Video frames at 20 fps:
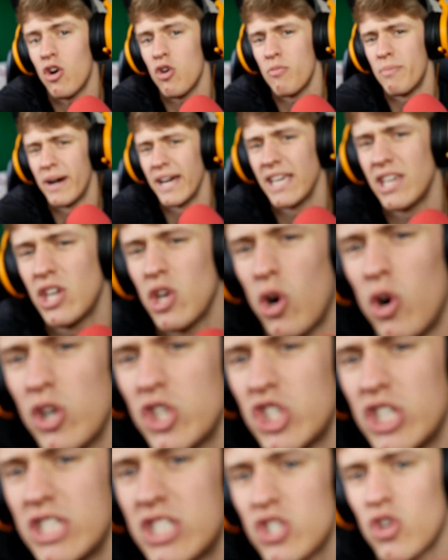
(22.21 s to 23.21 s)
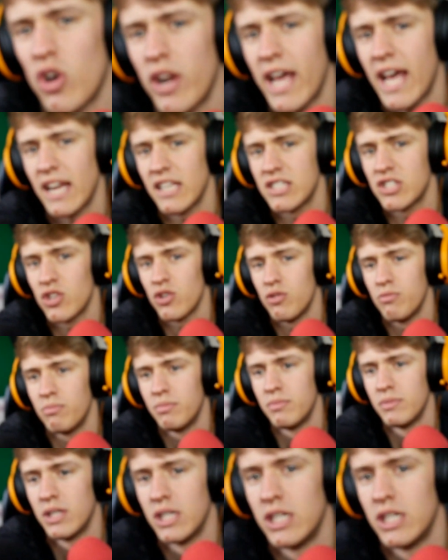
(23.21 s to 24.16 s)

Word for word: Oh my gosh, it's gone out of zoom.